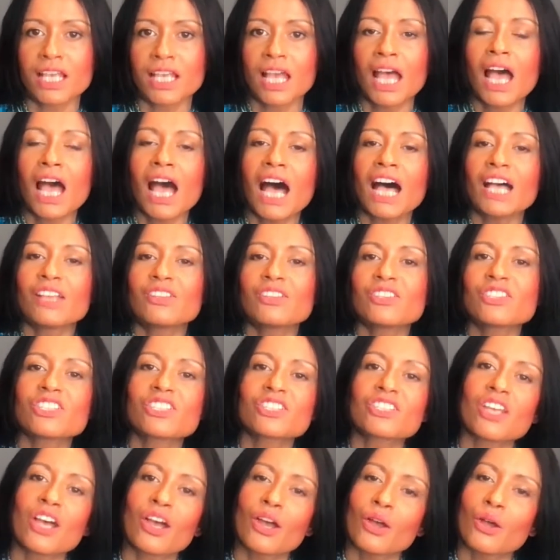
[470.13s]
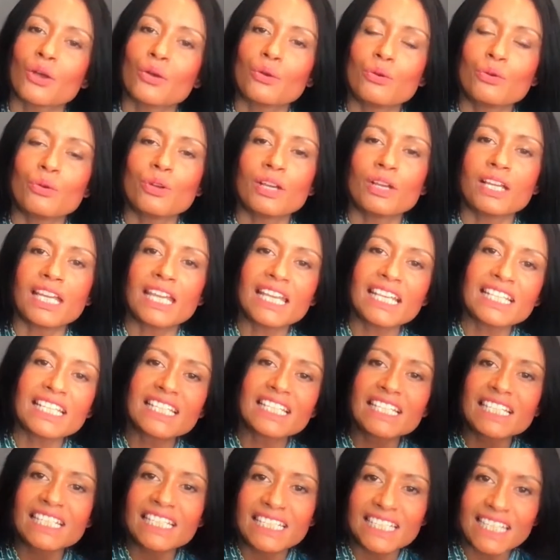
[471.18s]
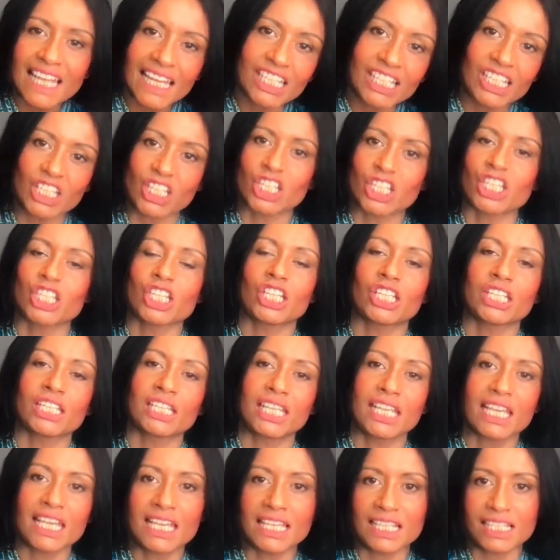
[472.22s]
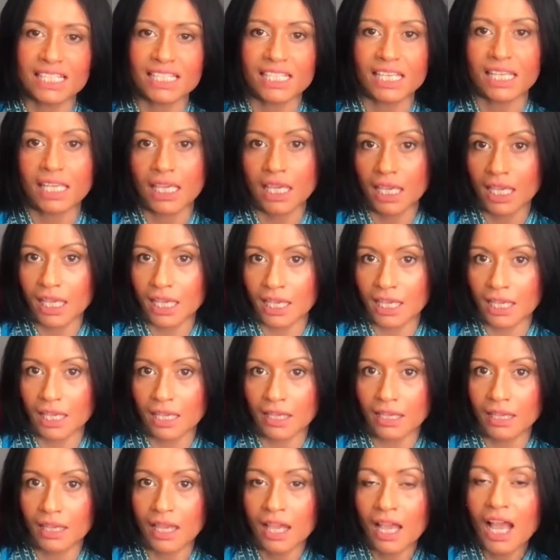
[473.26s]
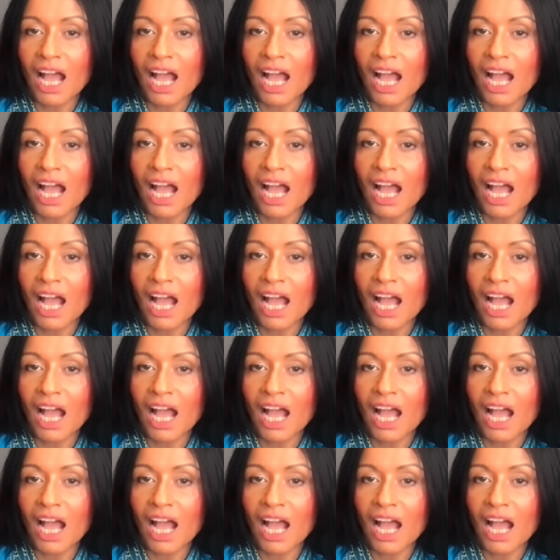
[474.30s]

And so extension is key.